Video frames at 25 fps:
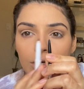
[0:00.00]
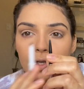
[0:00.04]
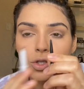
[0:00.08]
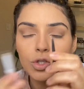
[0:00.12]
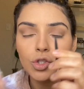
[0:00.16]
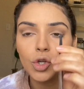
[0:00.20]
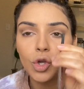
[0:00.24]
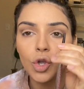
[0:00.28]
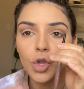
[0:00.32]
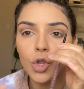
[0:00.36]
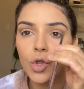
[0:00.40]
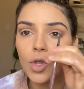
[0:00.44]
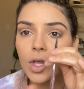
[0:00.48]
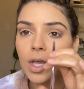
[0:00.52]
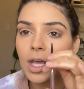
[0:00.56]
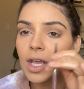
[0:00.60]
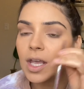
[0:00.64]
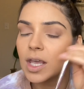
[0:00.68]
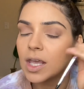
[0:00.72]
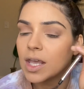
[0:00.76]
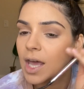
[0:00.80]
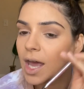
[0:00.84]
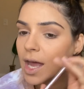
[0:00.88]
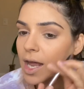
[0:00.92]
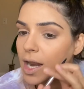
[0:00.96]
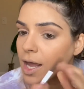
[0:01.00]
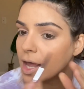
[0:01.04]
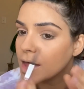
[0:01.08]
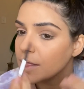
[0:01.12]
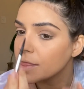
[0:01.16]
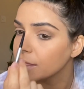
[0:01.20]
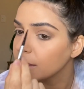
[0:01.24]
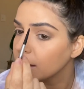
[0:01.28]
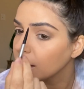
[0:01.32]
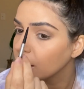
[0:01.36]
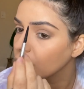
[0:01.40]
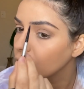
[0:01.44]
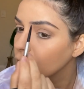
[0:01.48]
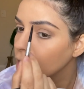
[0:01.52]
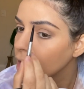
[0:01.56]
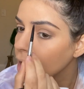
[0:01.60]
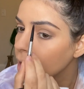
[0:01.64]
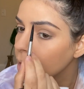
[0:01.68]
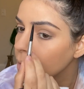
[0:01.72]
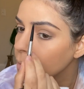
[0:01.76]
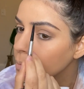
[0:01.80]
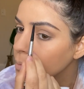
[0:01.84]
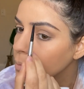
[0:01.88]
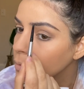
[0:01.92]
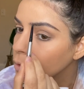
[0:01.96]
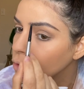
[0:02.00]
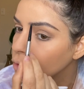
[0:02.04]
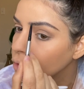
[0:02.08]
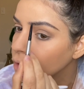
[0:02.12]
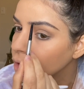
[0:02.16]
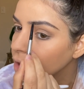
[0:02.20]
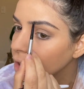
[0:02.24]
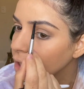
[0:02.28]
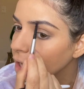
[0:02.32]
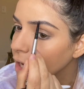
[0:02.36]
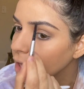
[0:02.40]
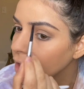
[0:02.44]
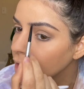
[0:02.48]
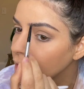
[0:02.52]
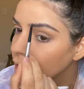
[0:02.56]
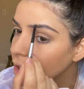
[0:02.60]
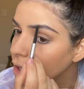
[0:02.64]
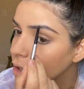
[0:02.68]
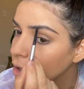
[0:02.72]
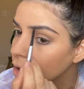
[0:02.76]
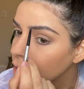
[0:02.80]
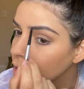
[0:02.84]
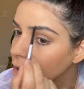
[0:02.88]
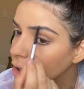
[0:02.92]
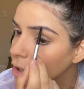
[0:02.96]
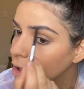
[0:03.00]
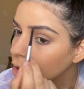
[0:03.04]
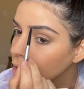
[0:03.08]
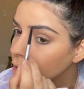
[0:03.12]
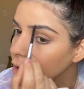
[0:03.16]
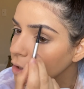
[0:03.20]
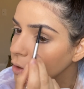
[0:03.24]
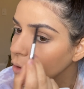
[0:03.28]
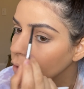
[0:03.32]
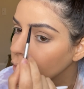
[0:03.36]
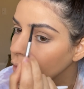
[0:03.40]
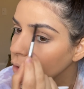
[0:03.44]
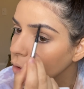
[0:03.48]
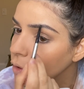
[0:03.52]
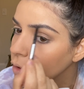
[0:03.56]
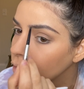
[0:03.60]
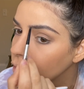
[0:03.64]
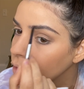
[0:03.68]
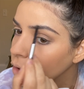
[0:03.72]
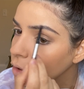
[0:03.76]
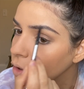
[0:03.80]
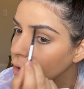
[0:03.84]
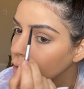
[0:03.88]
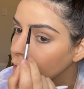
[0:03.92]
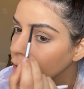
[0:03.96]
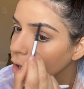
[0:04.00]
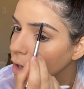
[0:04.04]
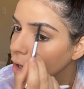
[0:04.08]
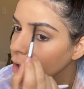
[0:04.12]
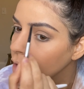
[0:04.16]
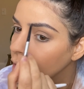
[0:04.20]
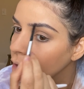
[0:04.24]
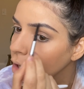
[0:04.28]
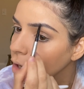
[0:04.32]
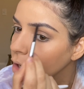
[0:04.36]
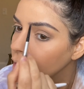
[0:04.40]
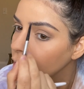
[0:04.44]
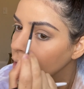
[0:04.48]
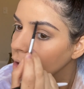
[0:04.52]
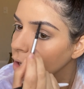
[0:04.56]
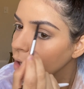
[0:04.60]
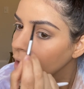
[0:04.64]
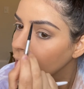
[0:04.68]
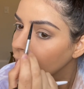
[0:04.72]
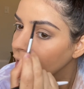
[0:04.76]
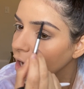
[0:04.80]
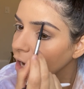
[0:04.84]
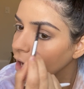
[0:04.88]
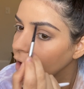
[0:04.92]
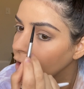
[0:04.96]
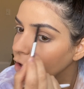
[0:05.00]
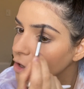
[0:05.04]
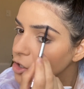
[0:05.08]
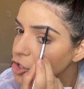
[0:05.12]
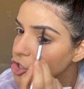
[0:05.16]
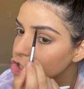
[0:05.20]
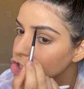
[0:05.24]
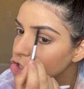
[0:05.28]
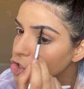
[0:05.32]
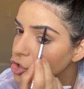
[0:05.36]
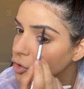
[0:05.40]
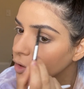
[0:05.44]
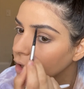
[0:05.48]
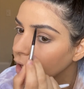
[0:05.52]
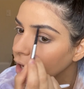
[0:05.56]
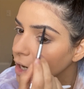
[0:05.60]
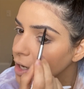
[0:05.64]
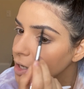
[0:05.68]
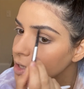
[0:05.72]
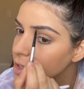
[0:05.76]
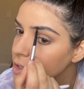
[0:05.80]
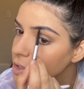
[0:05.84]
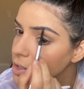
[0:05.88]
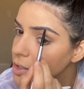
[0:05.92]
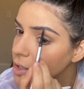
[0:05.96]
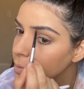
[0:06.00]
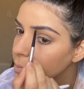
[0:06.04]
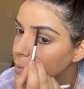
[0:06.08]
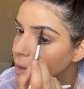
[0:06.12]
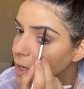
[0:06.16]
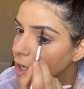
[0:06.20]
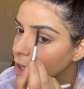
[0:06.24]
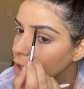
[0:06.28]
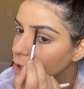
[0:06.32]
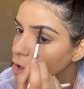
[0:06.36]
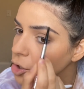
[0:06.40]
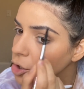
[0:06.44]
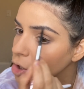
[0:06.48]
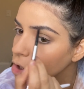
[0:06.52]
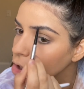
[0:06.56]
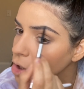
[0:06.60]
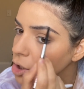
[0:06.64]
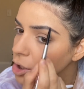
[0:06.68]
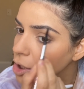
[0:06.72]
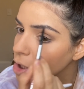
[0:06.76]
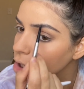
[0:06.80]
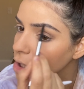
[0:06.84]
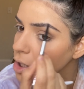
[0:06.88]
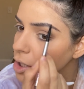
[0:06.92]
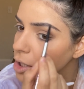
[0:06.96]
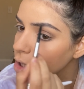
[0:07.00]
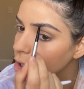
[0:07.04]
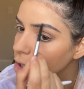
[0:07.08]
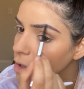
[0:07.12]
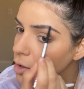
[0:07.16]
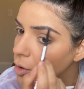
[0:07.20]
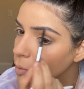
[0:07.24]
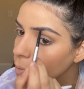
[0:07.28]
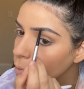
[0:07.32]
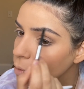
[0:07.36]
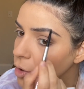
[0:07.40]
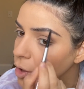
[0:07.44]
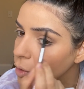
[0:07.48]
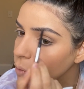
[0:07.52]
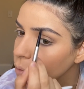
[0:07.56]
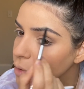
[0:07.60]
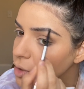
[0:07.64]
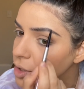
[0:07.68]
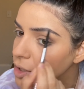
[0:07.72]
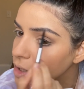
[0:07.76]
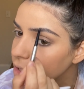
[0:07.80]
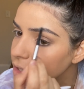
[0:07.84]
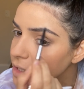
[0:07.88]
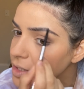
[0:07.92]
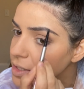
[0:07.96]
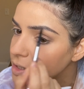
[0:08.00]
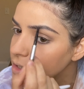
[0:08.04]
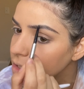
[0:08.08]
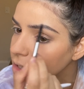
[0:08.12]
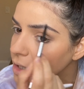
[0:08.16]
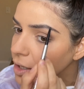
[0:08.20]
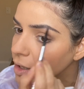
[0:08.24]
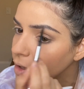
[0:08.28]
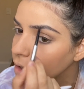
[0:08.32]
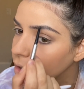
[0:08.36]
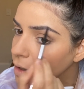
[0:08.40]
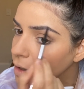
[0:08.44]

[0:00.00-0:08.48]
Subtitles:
So you can get in there and create like little hair strands that make it look a little more realistic.